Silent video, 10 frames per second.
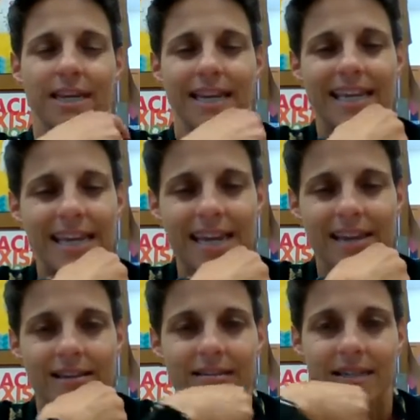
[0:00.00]
Nikki,
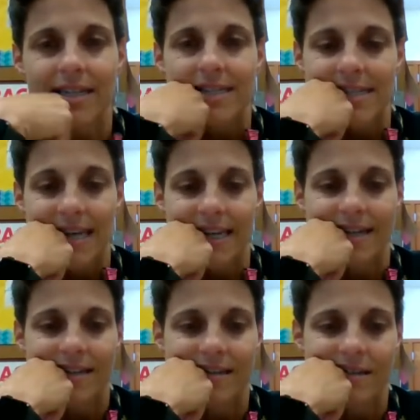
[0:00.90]
he said.
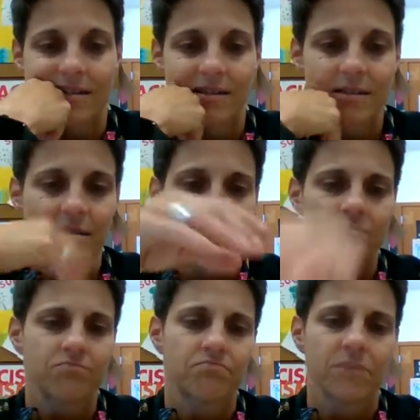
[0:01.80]

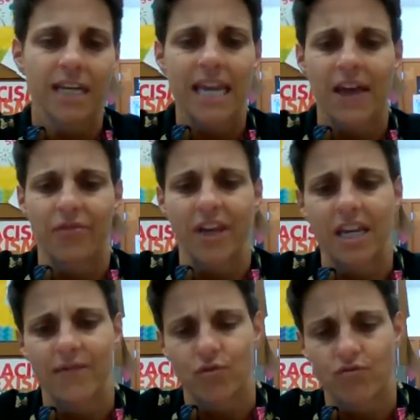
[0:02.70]
I can't think
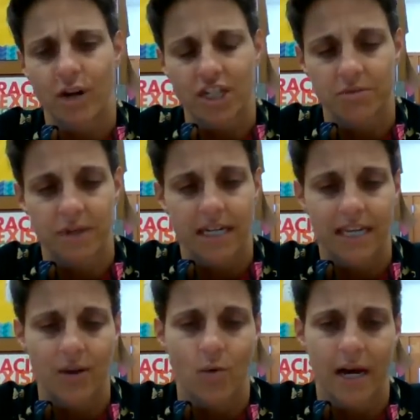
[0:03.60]
if you rush me,
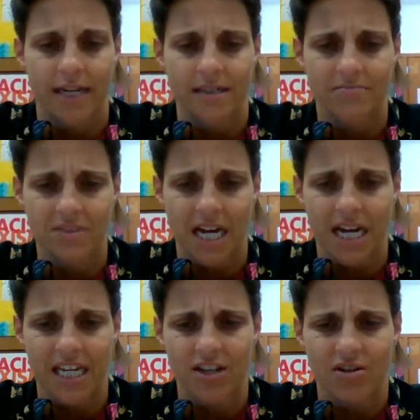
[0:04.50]
Nikki whined.
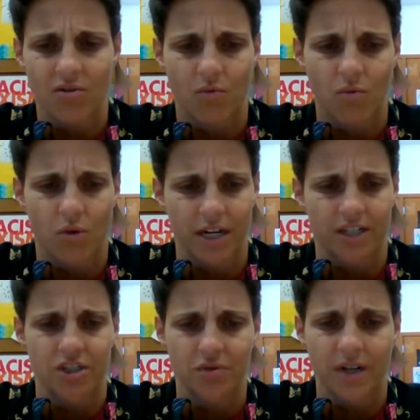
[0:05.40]
Donnie, you don't want to
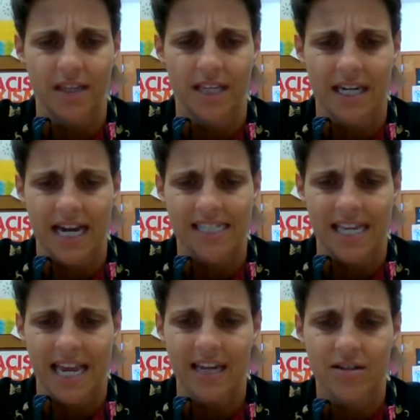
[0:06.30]
do anything I
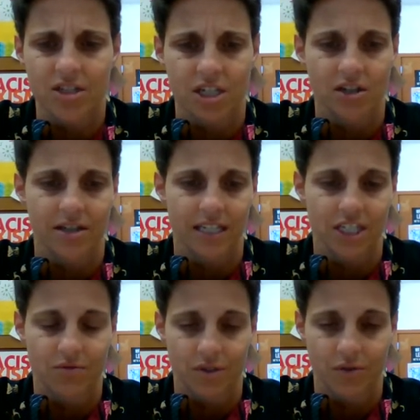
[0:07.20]
say. She looked like
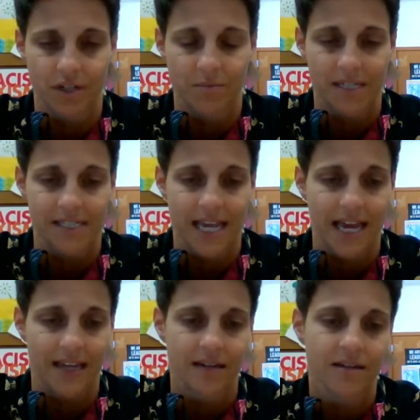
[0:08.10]
she was going to be
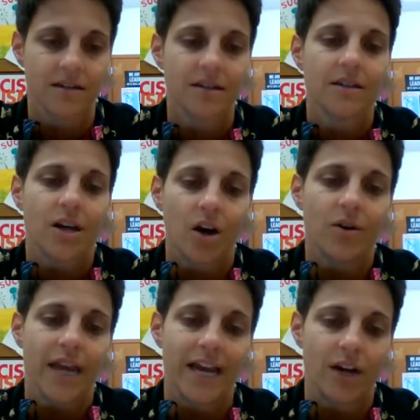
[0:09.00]
sad.
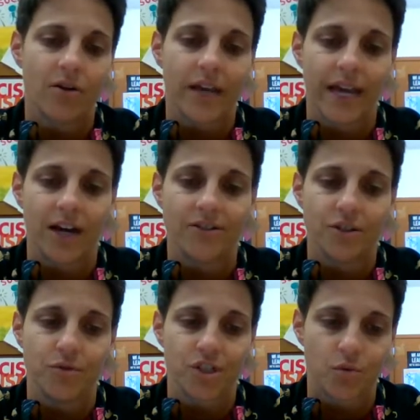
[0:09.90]
Okay, I'll do
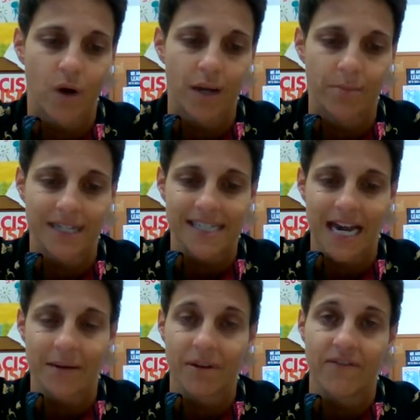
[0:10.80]
what you want, but it's got
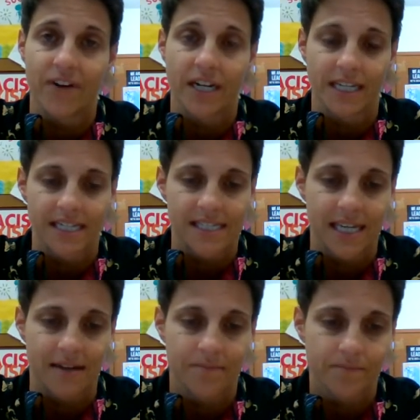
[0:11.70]
to be fun, he said.